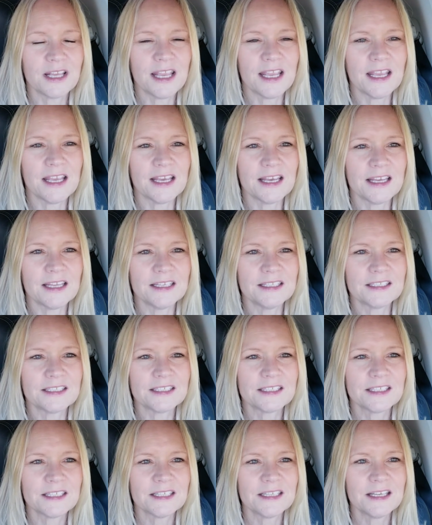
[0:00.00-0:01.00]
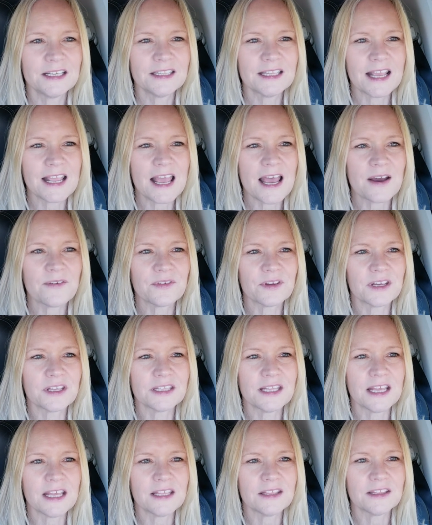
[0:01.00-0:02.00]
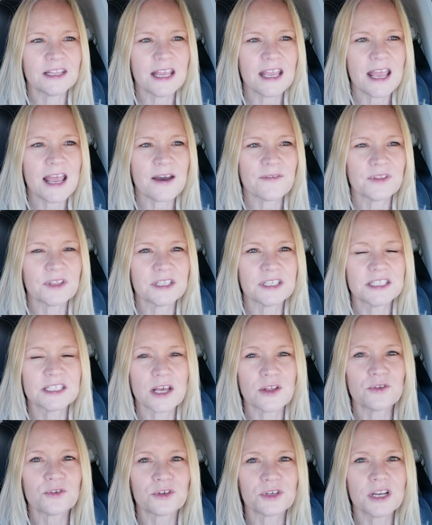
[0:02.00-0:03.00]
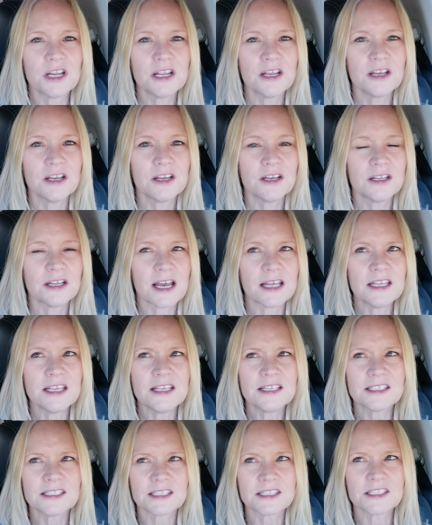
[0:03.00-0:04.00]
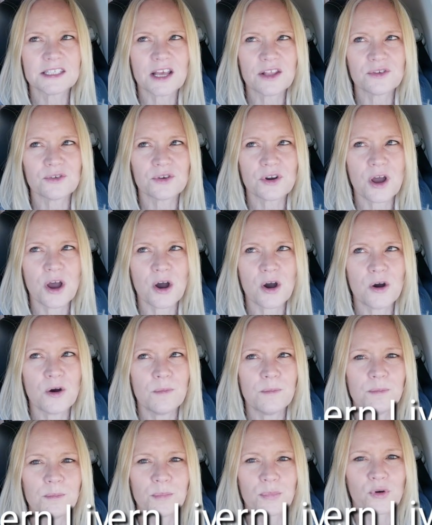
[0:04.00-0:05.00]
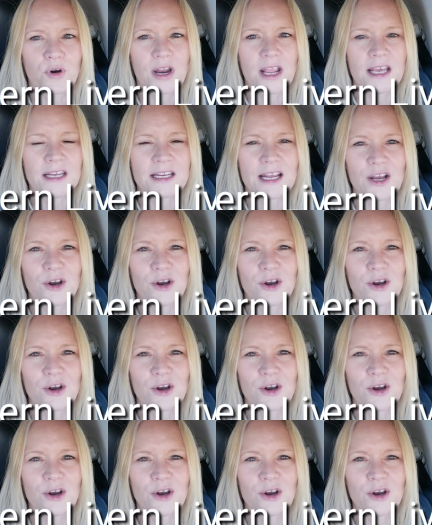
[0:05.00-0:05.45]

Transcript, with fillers: And they have a, they, they have the Southern, I think it's the Southern Home brand.